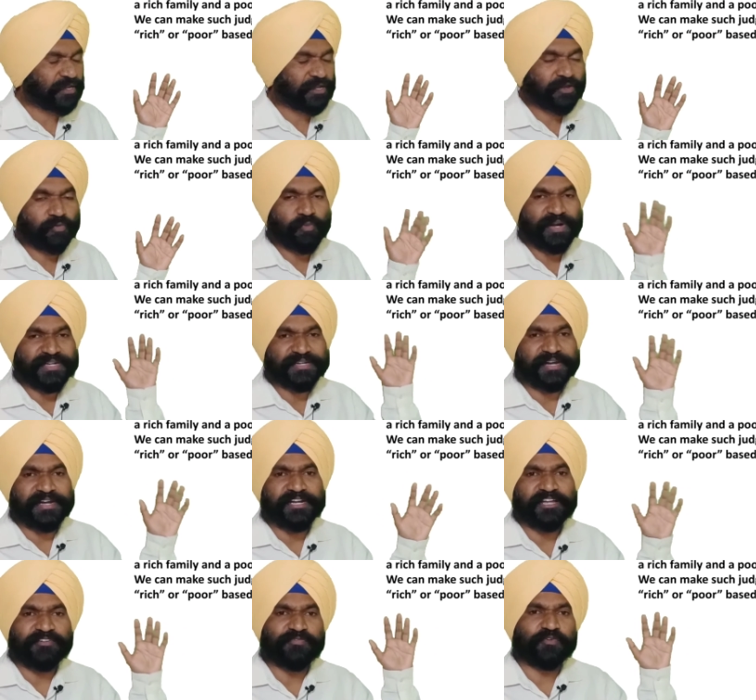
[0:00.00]
what kind
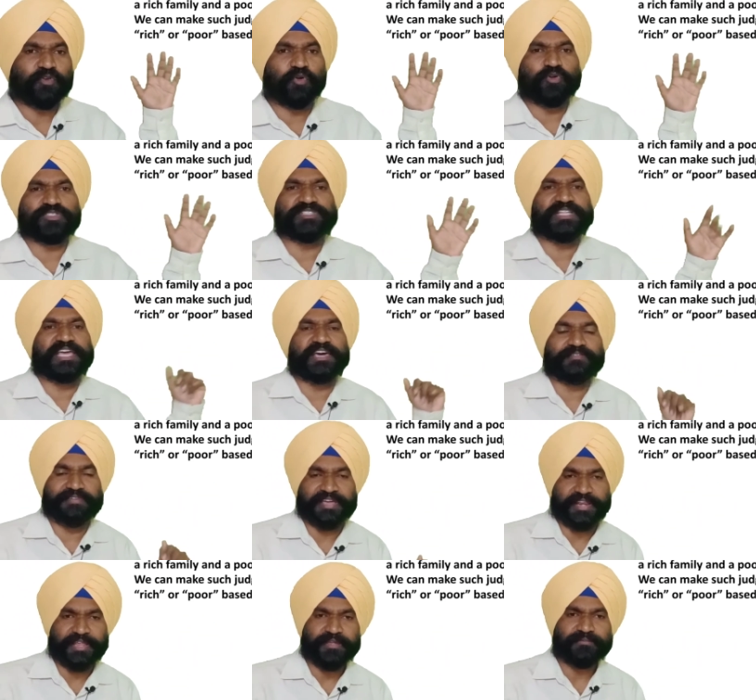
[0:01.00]
of clothes they are
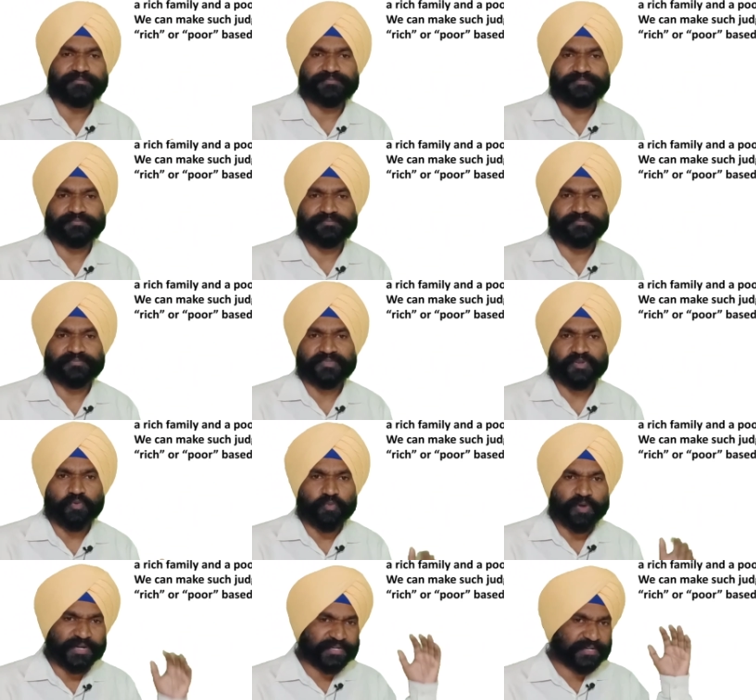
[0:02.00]
wearing,
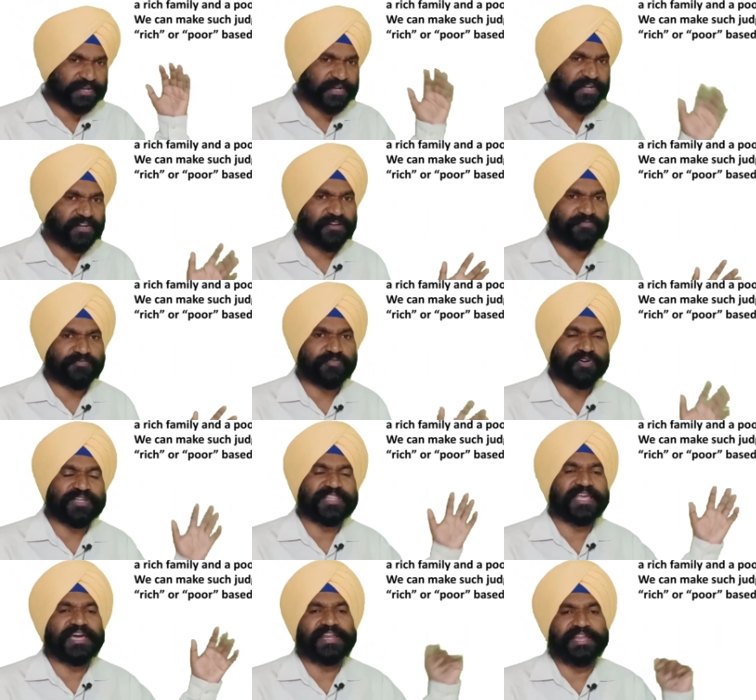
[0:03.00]
what kind of food they
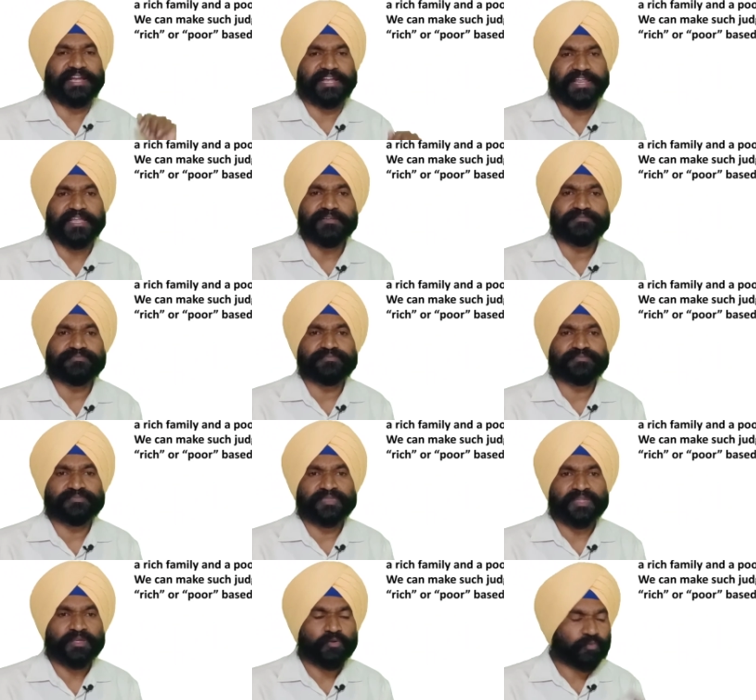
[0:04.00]
are eating,
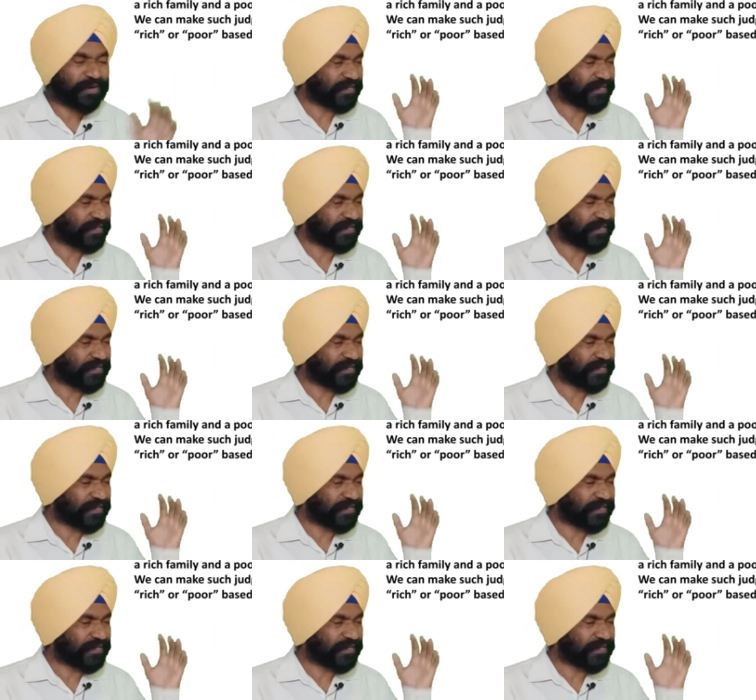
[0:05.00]
what